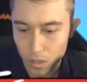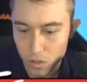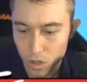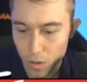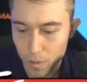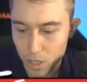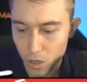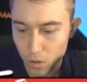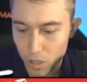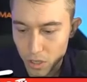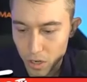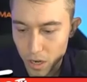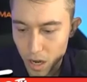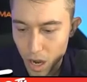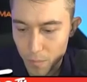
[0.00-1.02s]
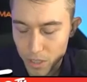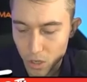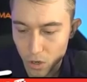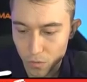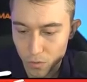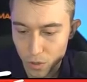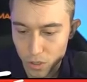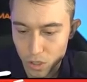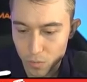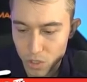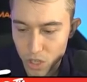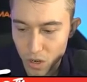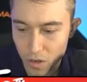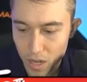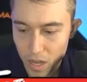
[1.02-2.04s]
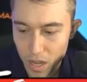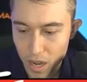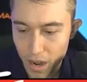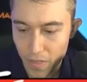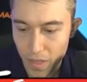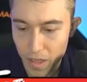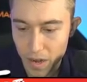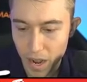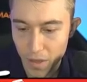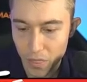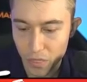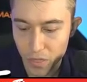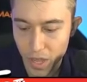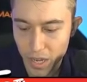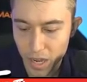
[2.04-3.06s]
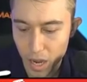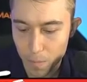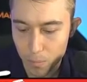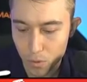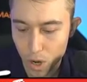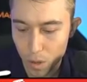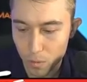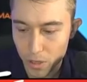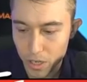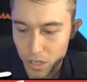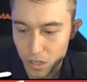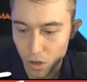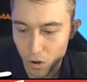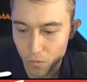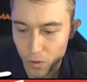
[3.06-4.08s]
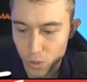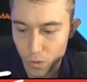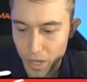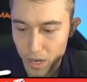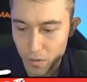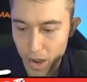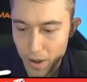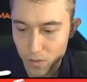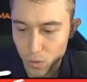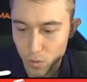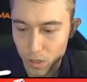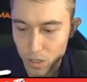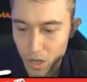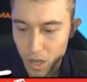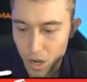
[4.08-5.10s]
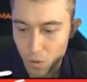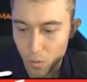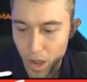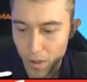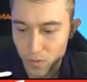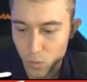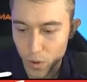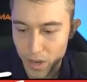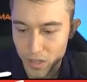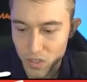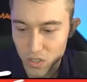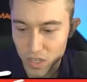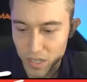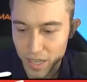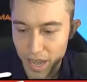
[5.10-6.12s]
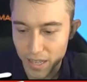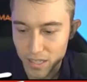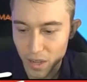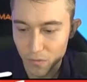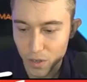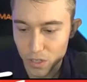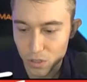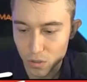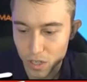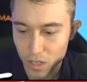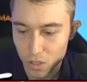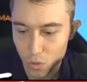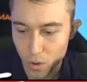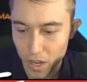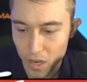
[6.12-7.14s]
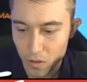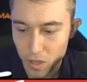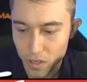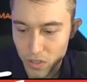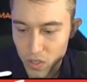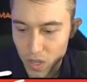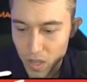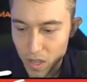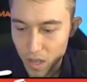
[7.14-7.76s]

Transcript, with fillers: So I'm going to go here. I'm going to go in for a Tombstone. And then I think I probably need to go in for a Tornado afterward. We'll have to wait and see. Yeah, I definitely do need a Tornado this.